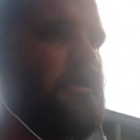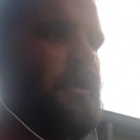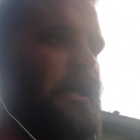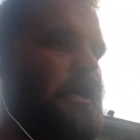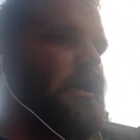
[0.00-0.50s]

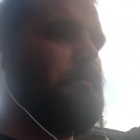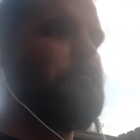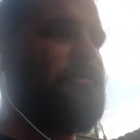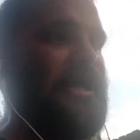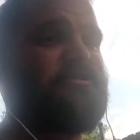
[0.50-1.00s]

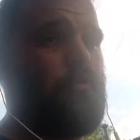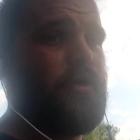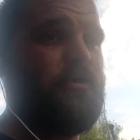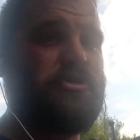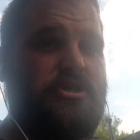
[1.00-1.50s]
But that's
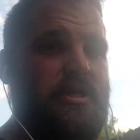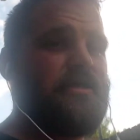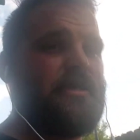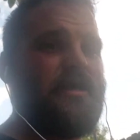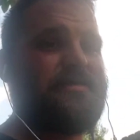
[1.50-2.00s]
real shit,
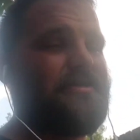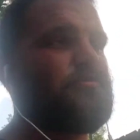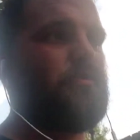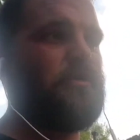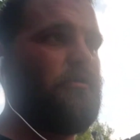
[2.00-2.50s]
guys. That's
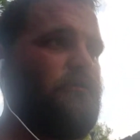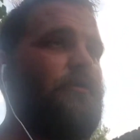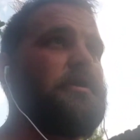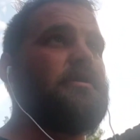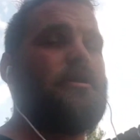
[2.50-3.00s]
real
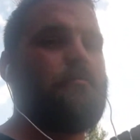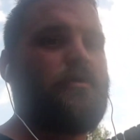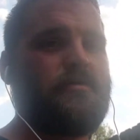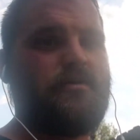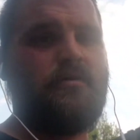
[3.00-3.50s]
fucking
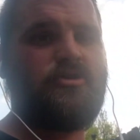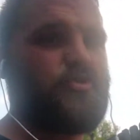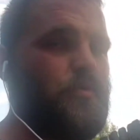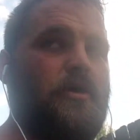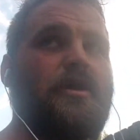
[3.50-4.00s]
numbers.
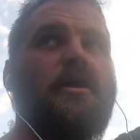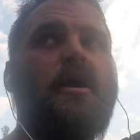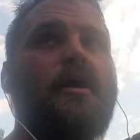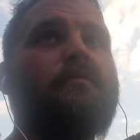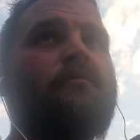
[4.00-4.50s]
Swear to
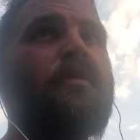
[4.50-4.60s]
God.